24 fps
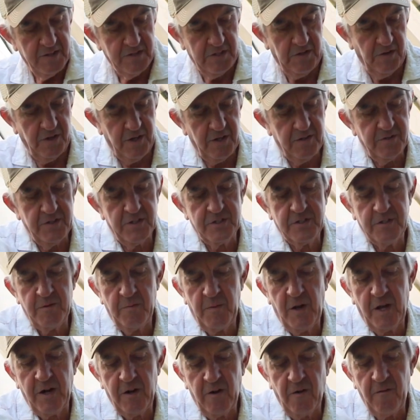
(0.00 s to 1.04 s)
So here, this
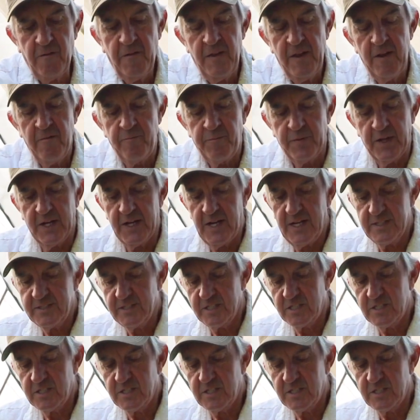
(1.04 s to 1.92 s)
tomato, it has a